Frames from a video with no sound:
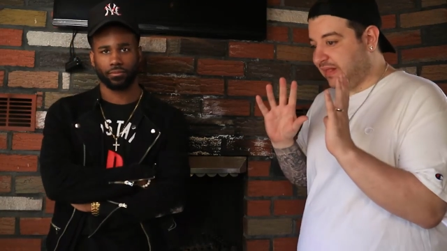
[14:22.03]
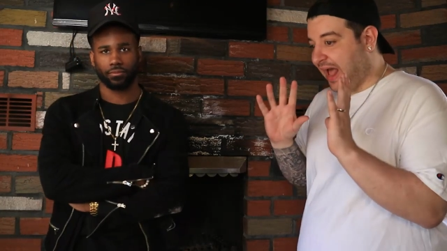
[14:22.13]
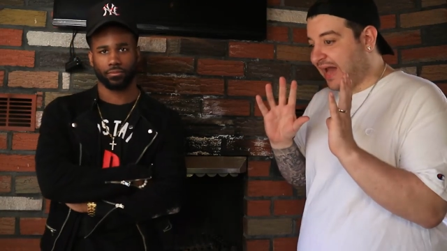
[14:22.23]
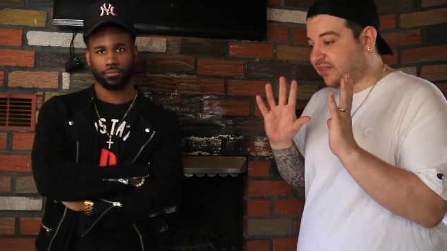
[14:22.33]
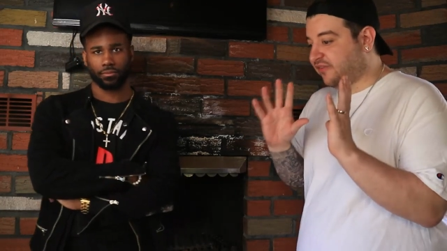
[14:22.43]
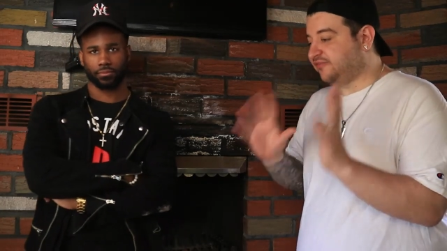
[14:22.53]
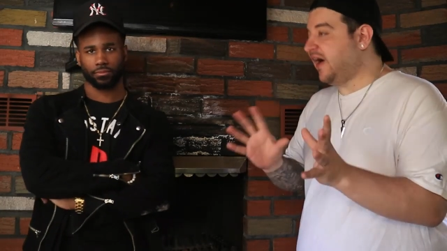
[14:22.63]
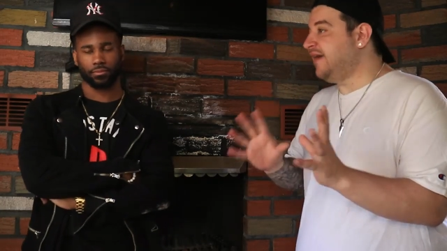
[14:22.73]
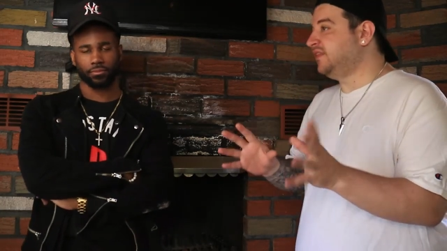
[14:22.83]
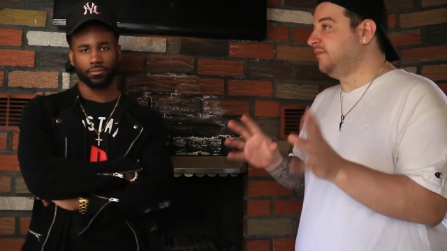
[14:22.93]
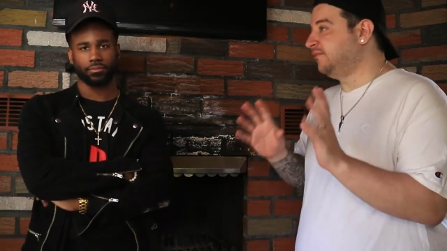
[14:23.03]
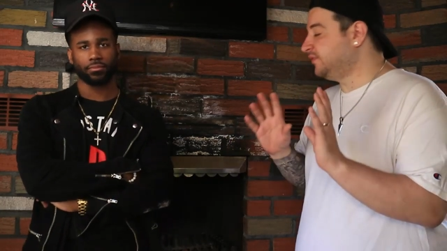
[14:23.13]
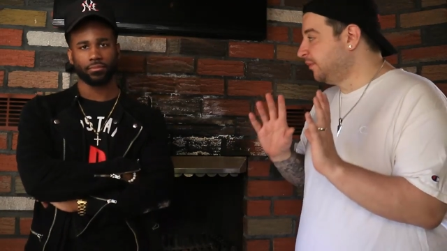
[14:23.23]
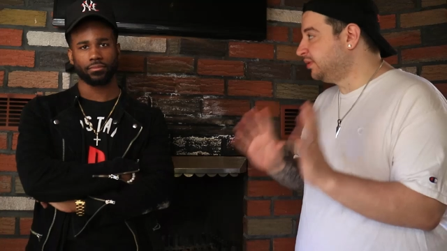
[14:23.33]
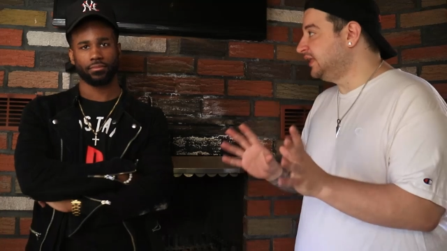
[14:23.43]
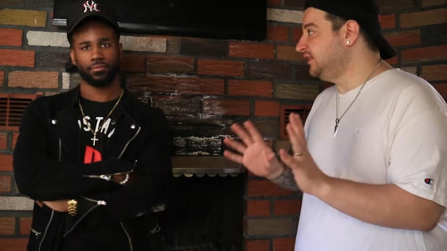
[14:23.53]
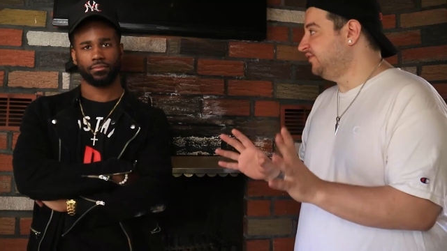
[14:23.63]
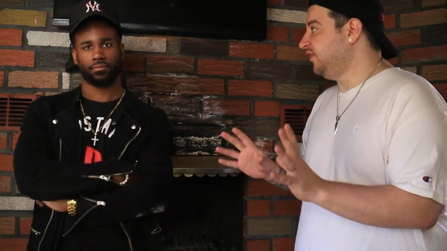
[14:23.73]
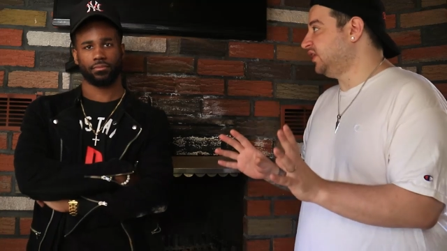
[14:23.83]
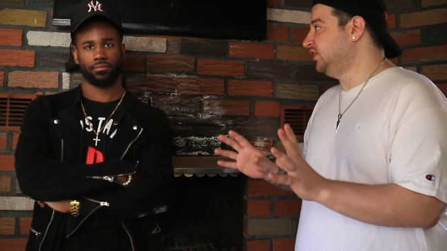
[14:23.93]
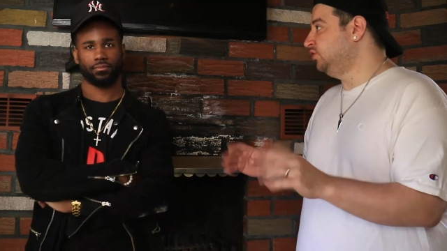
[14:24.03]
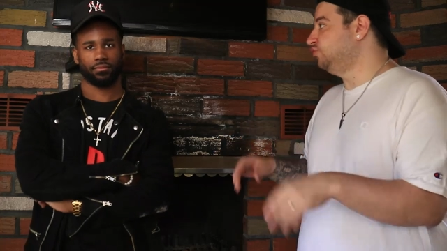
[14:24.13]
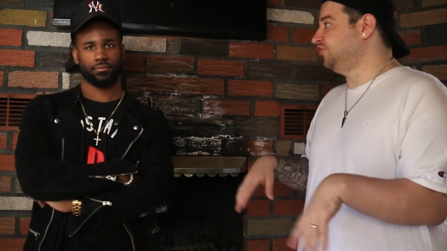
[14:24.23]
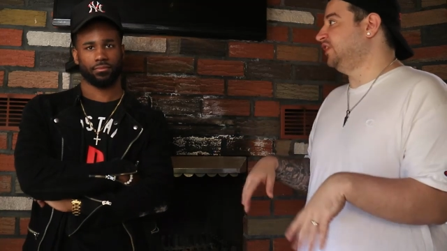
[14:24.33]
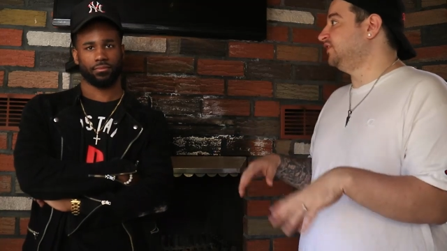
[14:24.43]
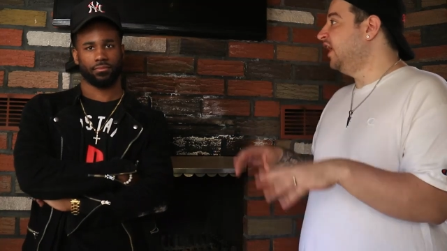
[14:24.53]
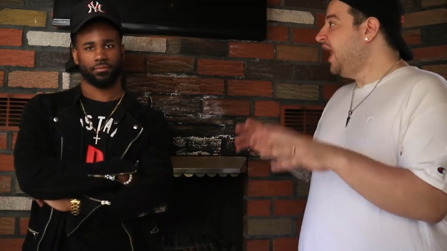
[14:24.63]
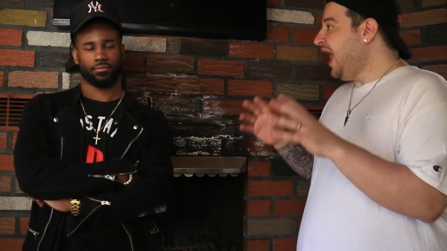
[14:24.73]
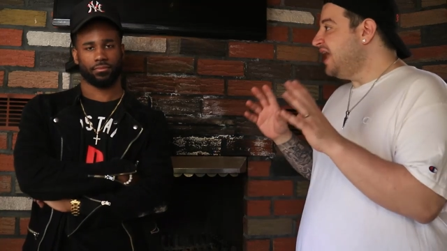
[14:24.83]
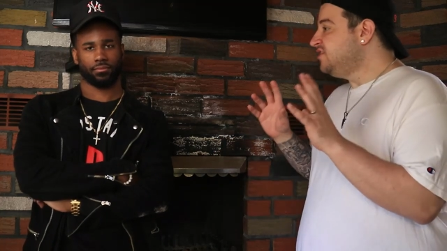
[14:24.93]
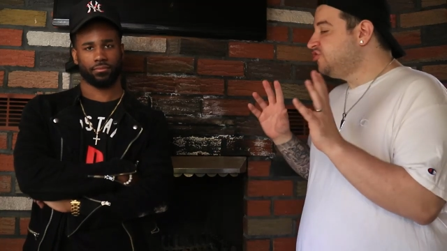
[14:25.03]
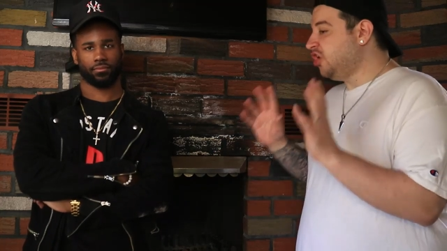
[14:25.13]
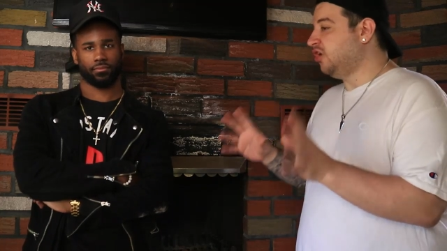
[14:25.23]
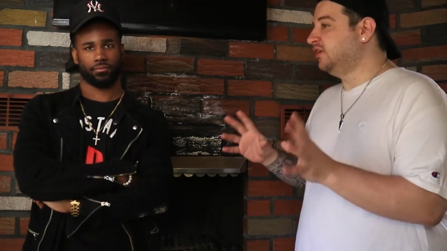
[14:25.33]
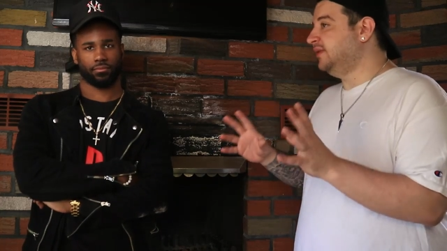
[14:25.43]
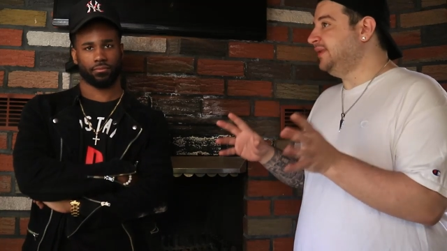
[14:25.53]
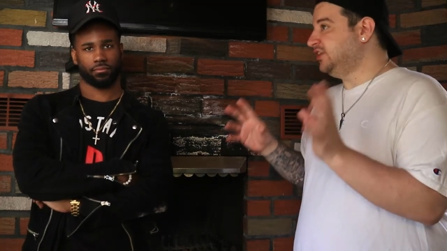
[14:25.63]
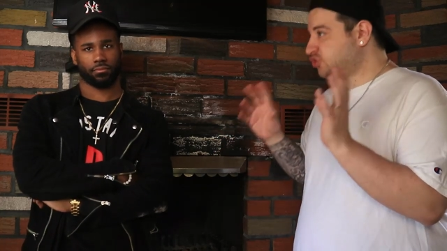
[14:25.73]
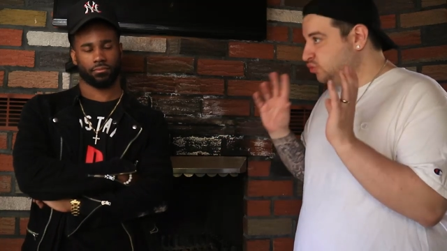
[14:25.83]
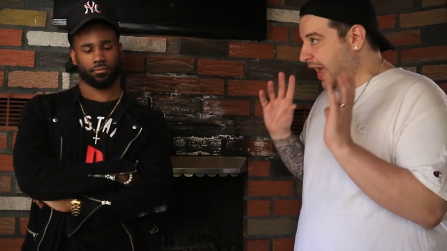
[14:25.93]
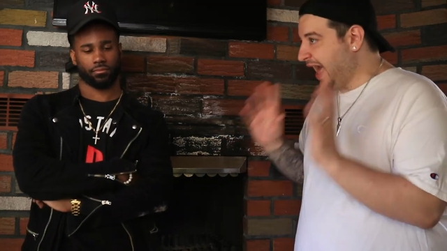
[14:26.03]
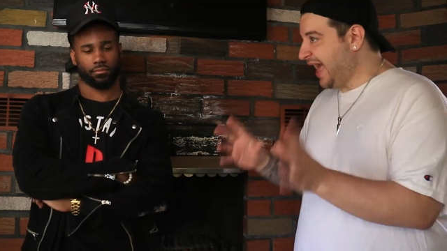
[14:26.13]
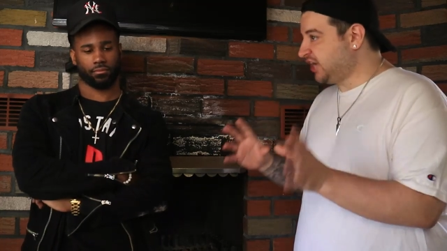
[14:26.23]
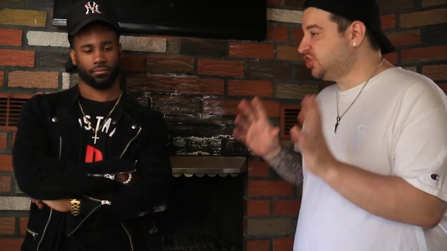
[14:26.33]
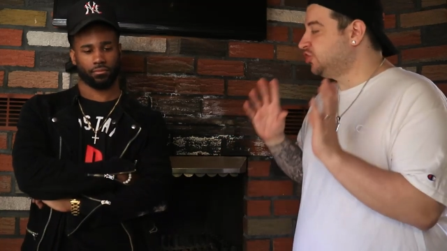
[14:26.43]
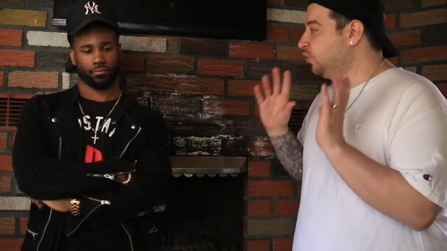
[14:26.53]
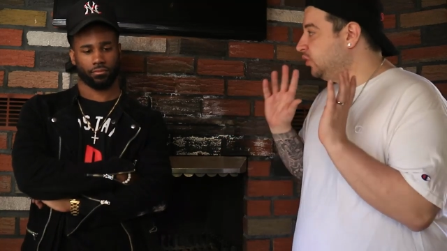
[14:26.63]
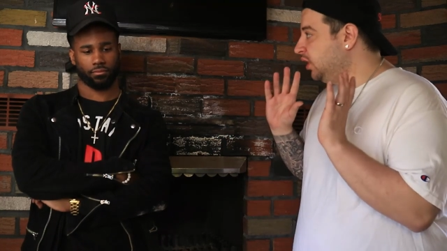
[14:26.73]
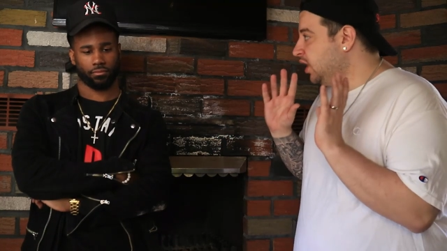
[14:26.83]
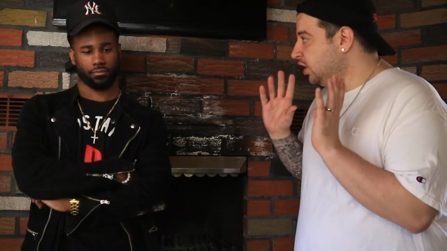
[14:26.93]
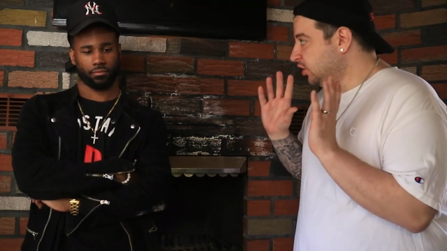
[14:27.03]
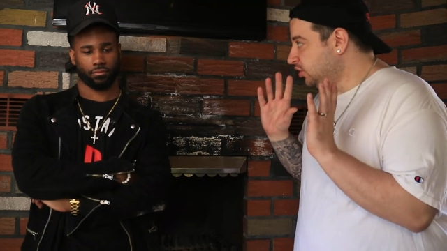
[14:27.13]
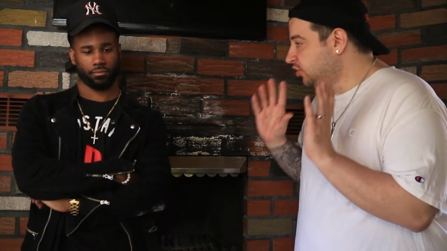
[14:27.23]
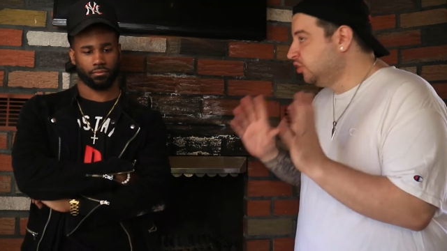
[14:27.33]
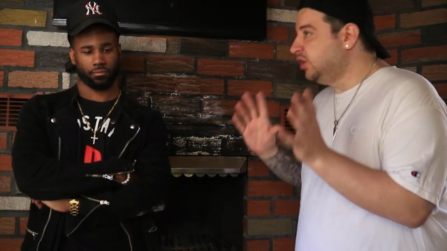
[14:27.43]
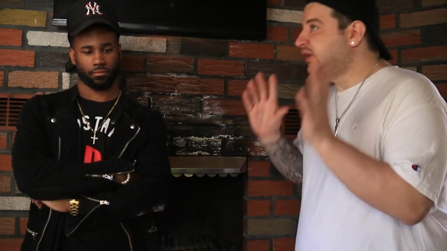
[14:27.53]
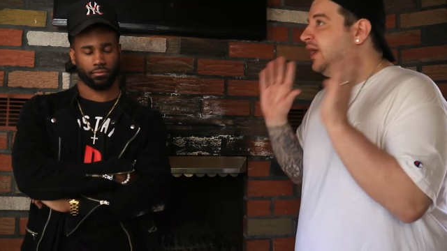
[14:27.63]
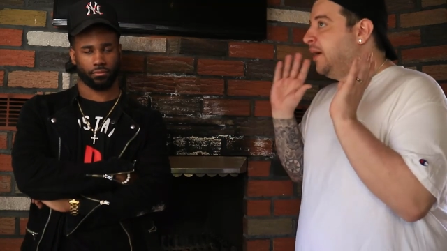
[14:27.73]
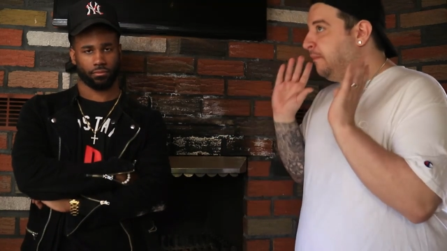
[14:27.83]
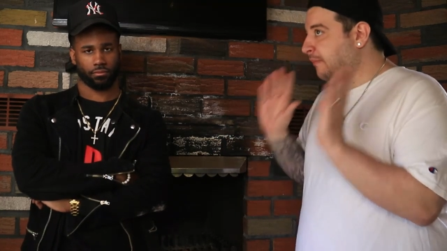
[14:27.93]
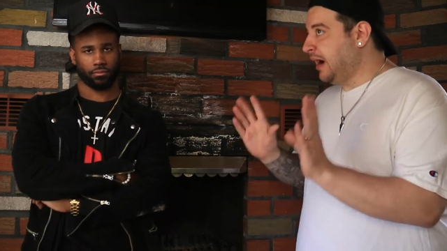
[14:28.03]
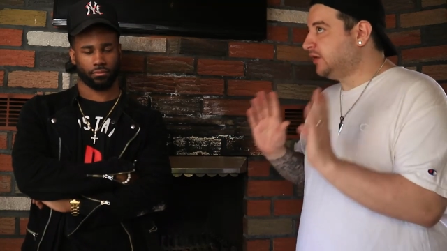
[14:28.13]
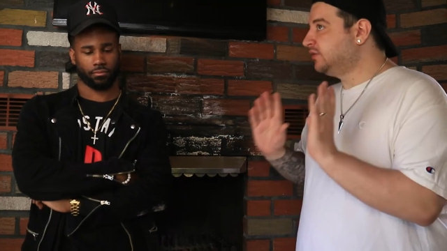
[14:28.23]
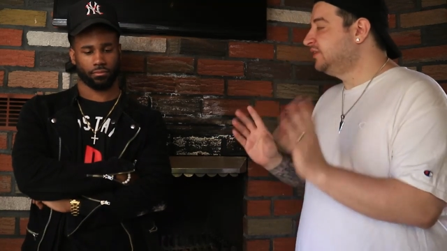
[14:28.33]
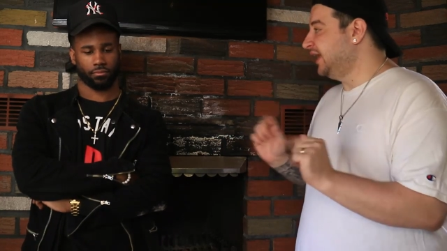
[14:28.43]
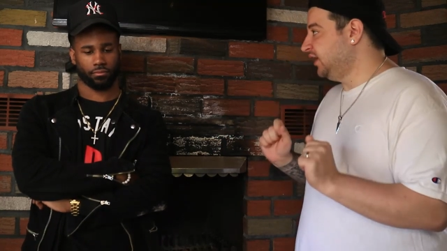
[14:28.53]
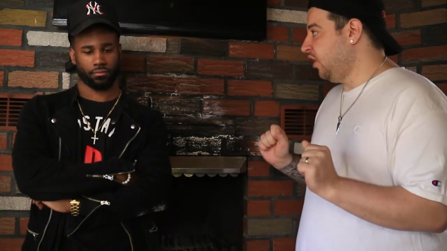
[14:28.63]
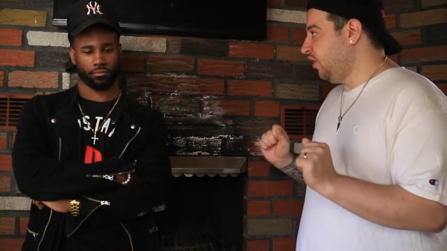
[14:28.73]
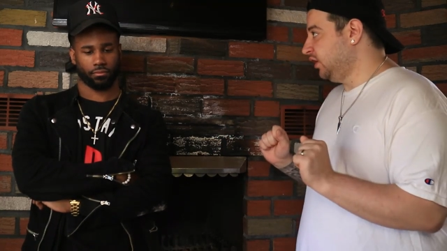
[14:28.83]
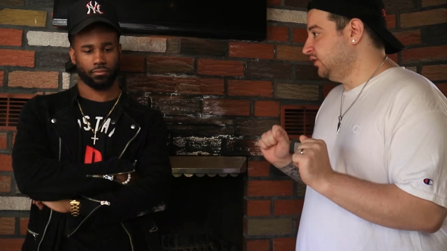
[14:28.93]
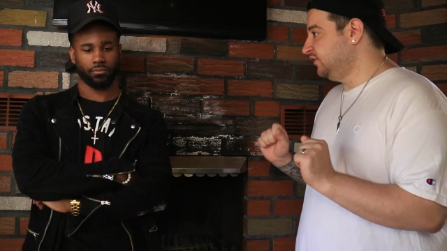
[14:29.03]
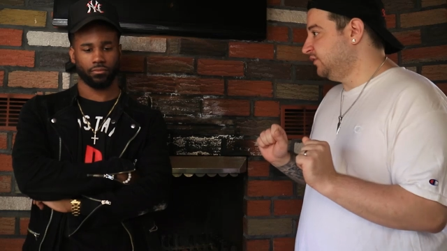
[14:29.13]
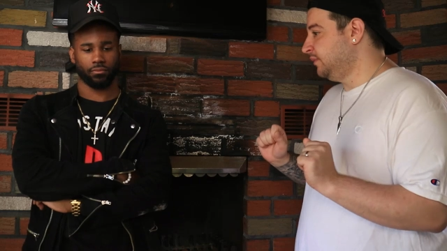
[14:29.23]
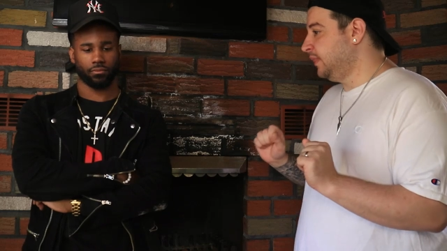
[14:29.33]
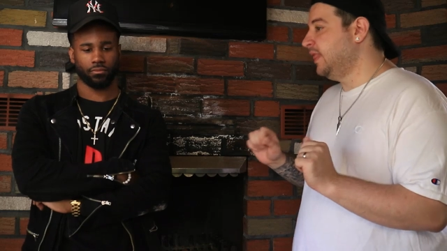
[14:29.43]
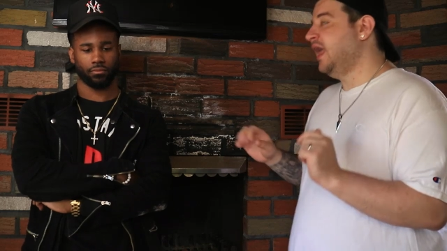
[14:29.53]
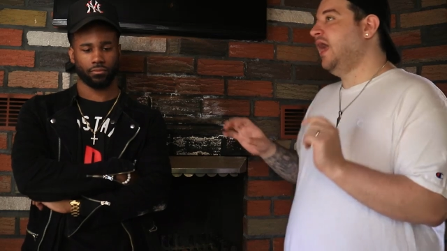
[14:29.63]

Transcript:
Speaker 1: out of the five of them completely fucking useless and turn them into actual good modern day cards. Mm-hmm.